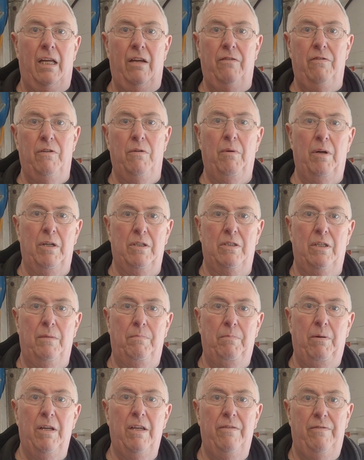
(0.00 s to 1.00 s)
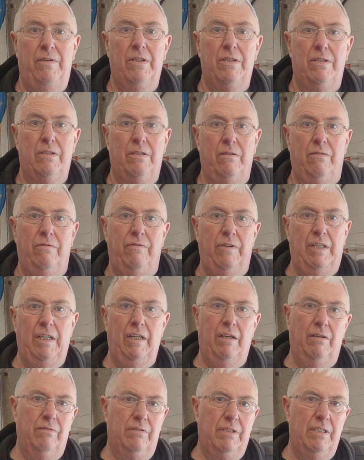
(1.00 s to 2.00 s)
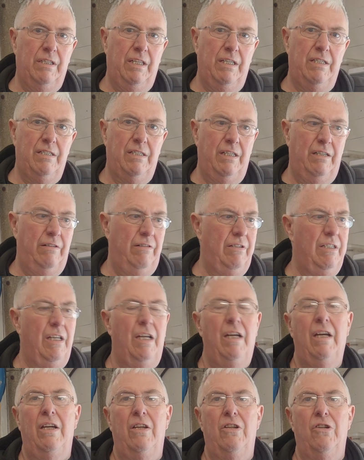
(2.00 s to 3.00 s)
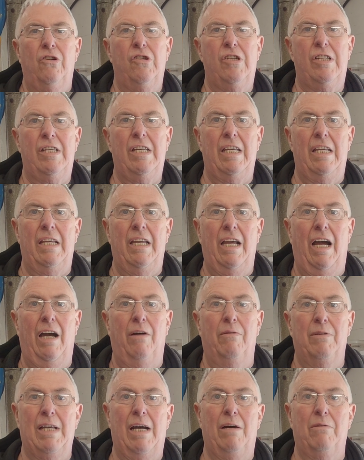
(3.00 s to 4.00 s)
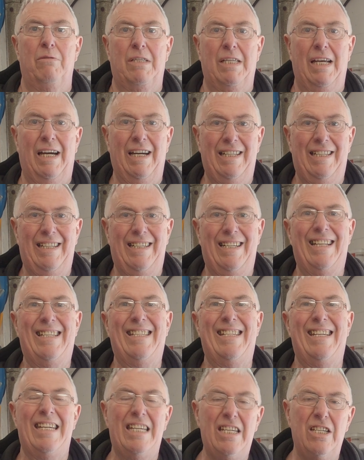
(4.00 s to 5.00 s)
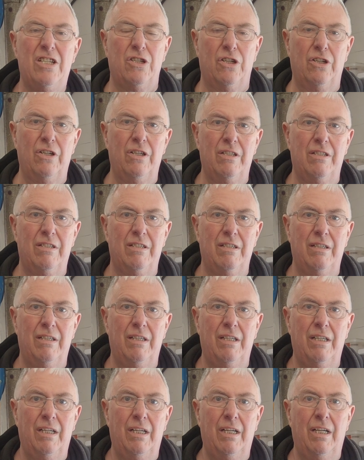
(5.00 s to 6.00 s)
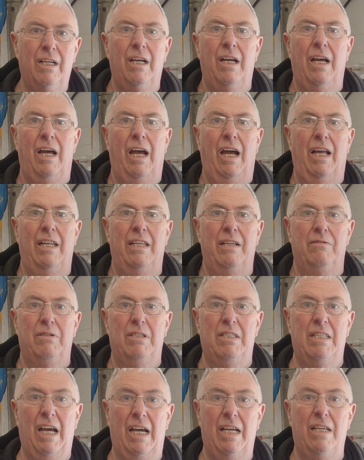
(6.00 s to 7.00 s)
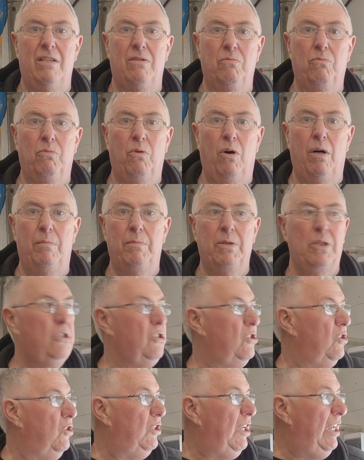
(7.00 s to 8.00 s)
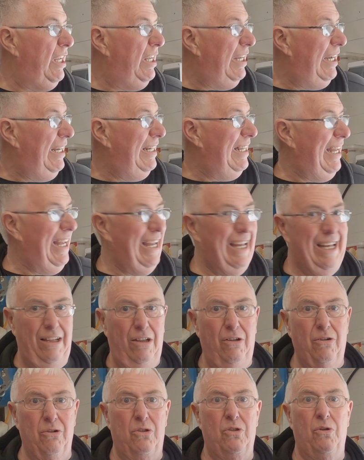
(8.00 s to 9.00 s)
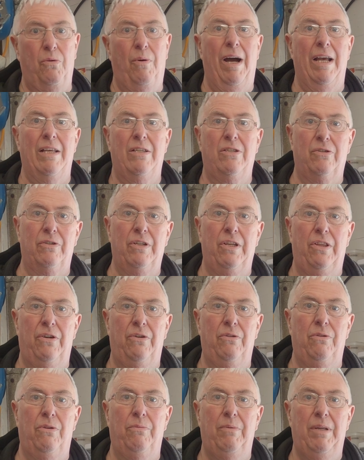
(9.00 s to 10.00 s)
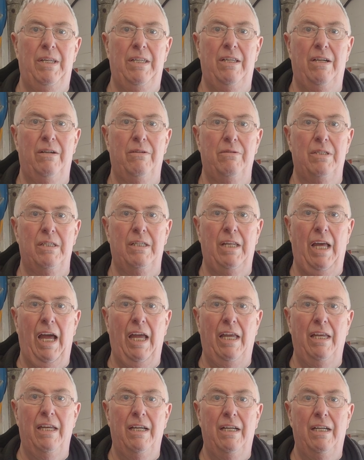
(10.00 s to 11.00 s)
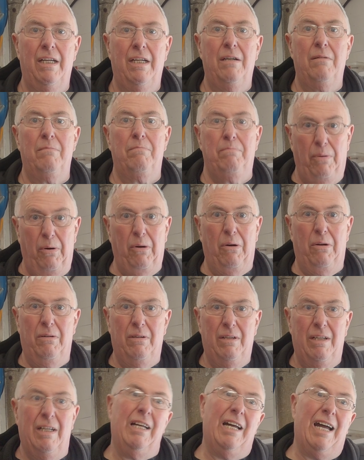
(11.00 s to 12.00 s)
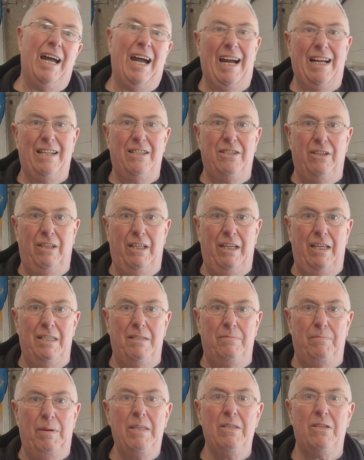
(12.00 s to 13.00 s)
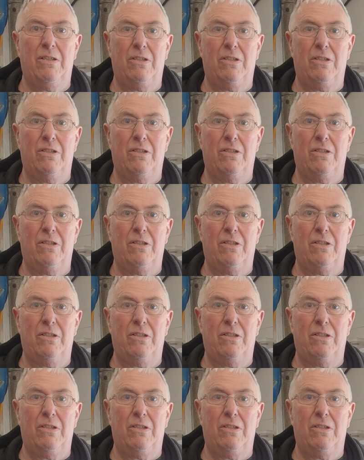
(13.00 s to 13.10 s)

If you watch the previous two videos in this series, you'll see I was outside in a t-shirt and it was nice and warm and sunny. And it looks quite sunny through the window today, but actually it's been